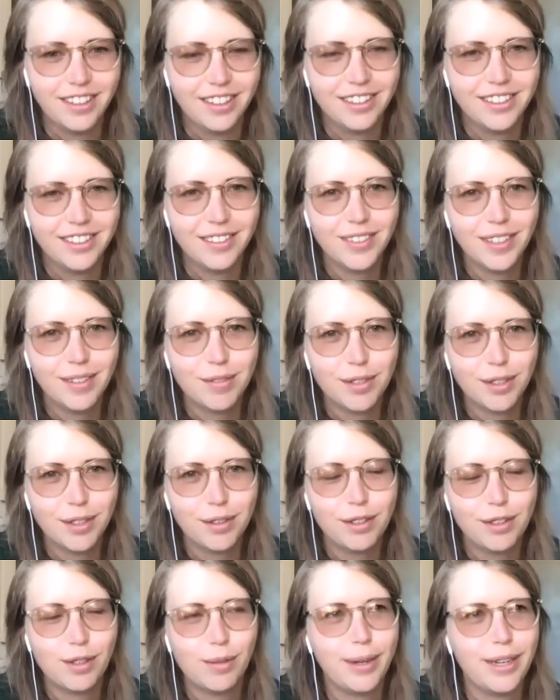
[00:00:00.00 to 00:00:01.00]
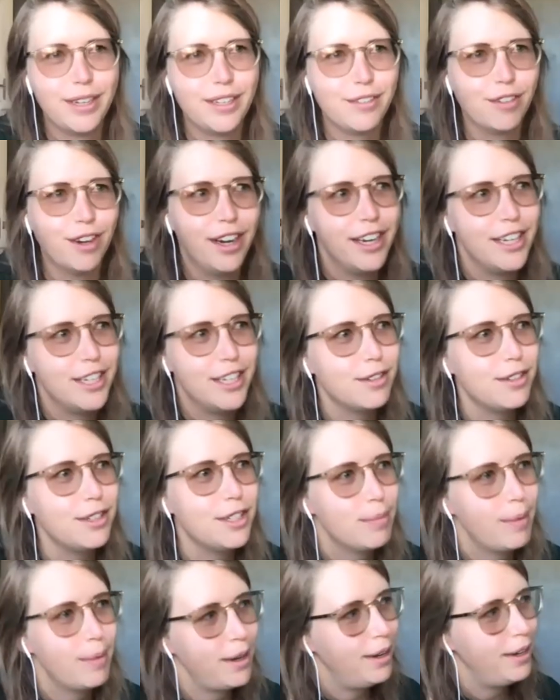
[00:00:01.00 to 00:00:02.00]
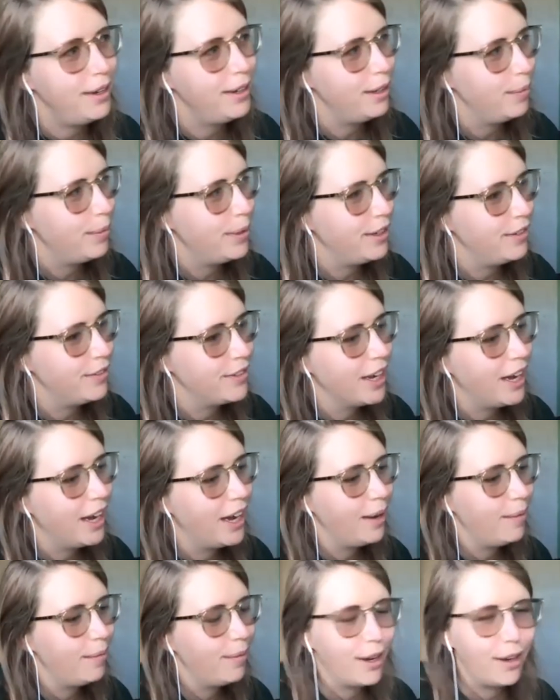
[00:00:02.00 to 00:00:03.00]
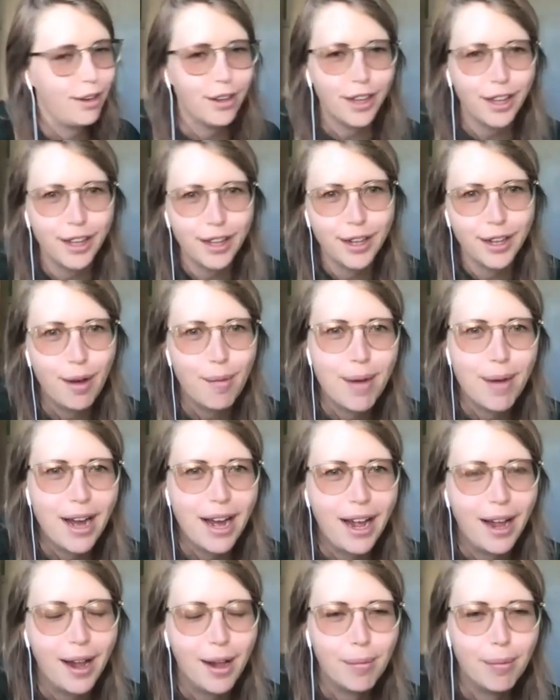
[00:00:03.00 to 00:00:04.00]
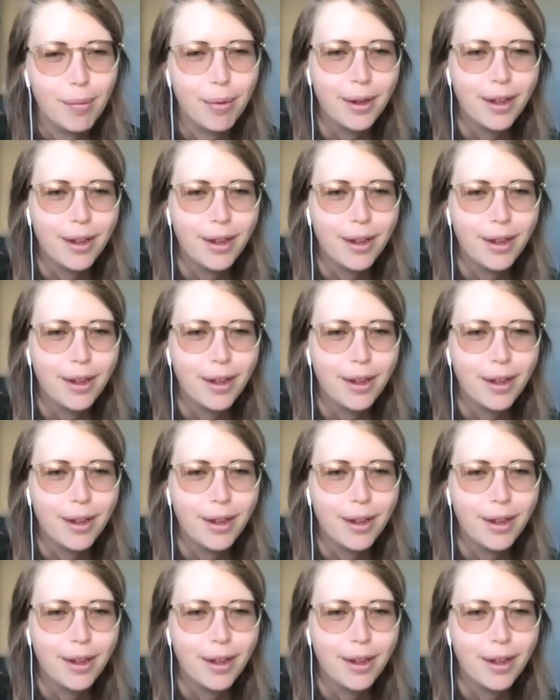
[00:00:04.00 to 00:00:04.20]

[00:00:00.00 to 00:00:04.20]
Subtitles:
sometimes those are the best rides, and you spend a little bit of time like looking at a map,